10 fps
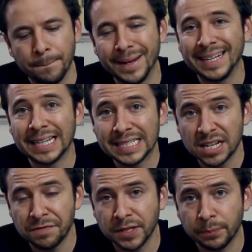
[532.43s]
bending
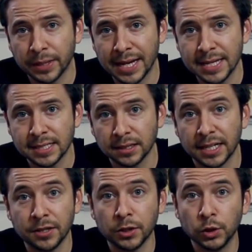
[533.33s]
stuff into place and
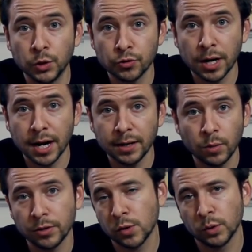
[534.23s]
letting the glue dry
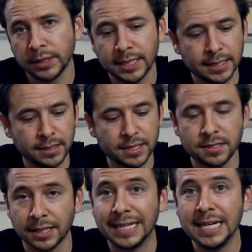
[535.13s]
while you're holding it
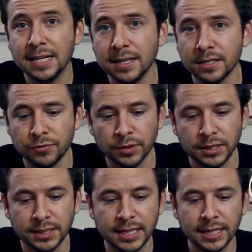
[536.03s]
is the key to this, really,
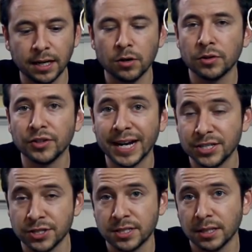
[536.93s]
to getting all of your
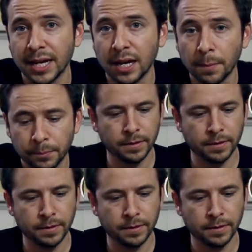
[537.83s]
edges to line up.